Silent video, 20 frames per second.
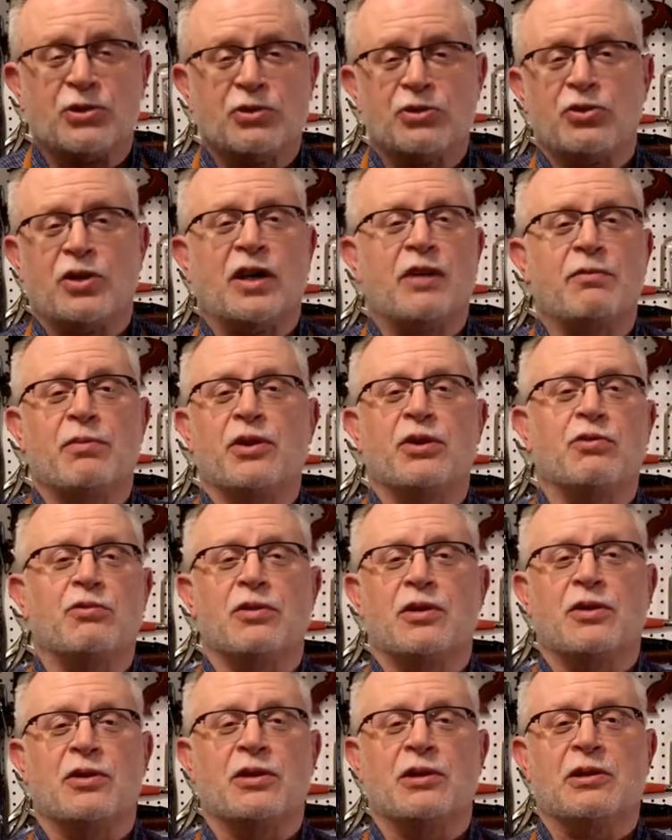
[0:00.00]
drive belt
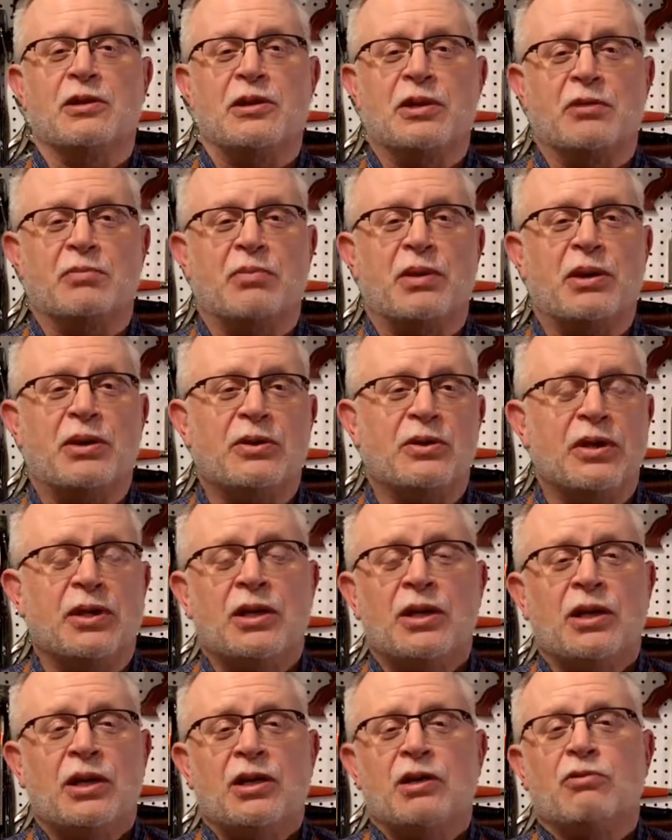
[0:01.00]
with a link belt.
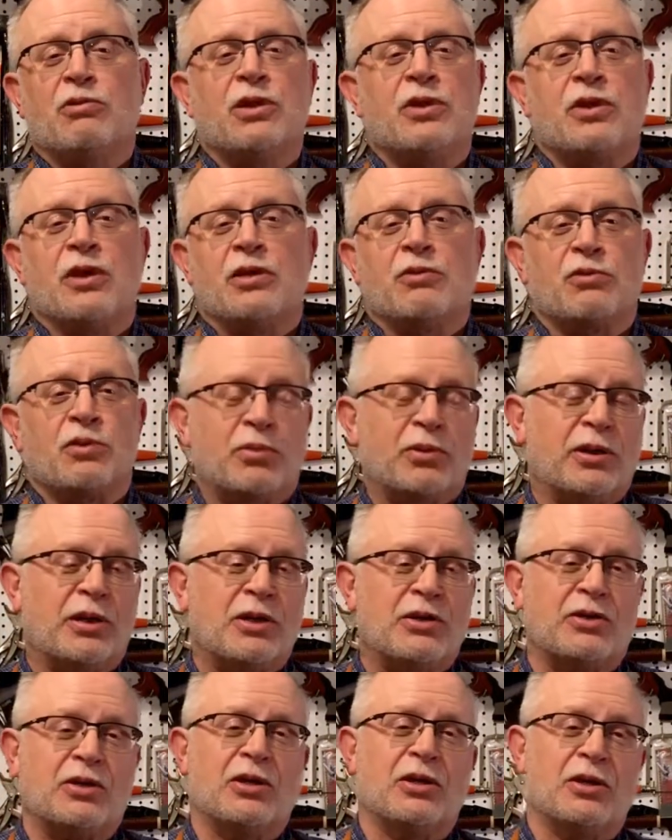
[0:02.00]
We then
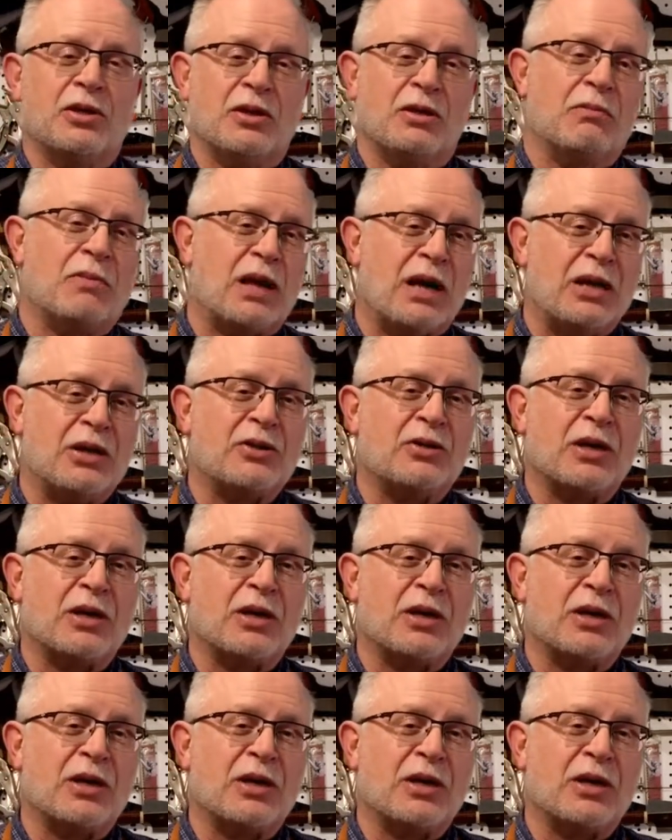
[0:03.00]
replaced the miter